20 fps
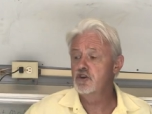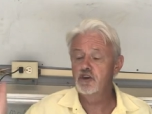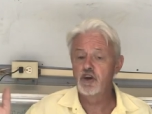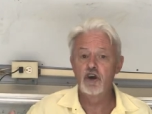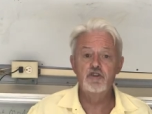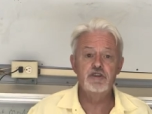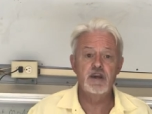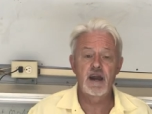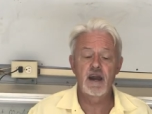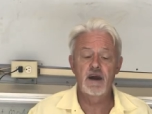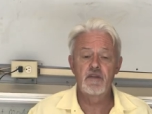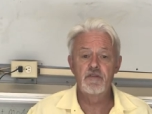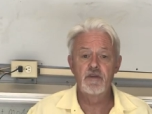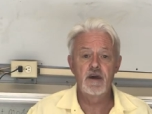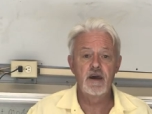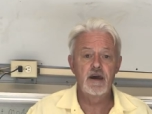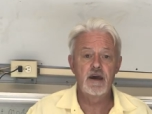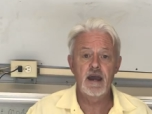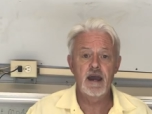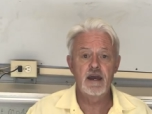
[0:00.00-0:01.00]
can go down
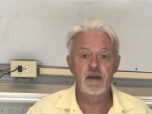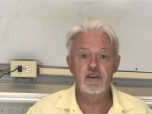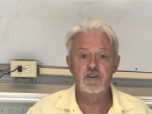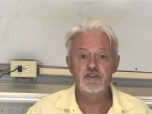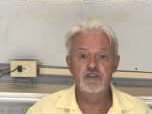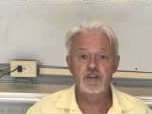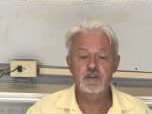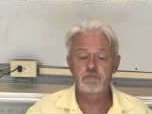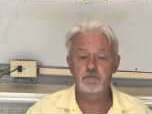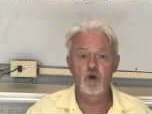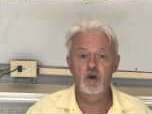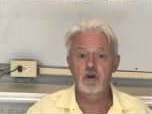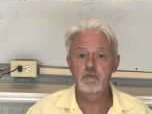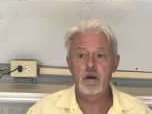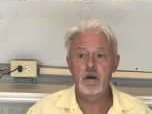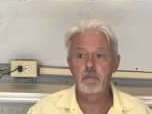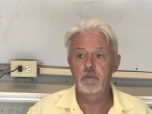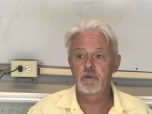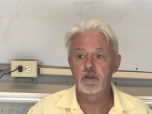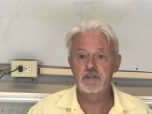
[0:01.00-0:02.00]
there and just plonk
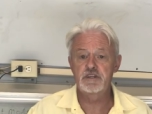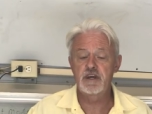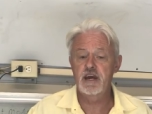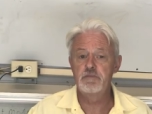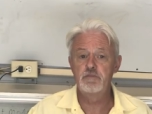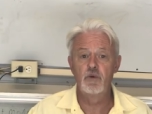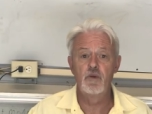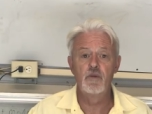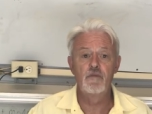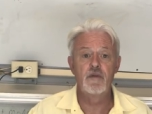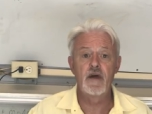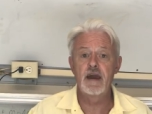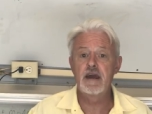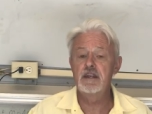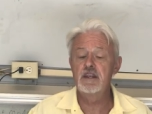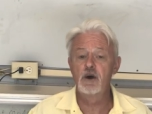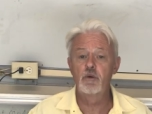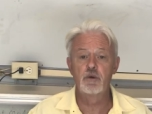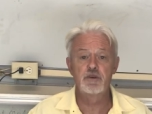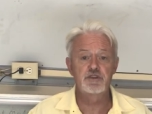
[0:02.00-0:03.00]
them up on a table.
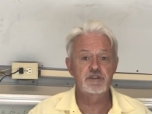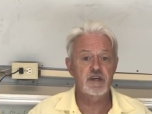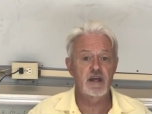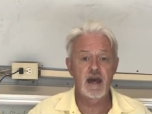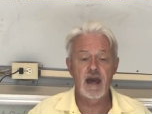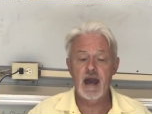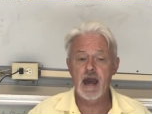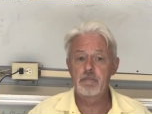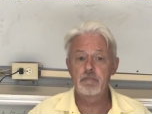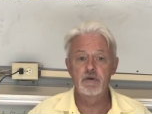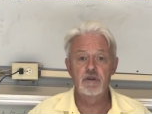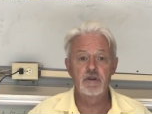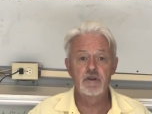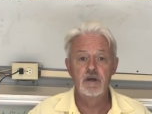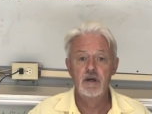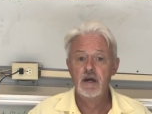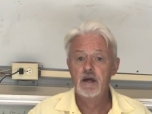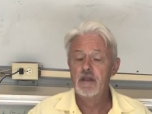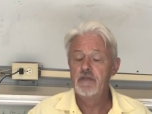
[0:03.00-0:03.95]
They know what's going to happen.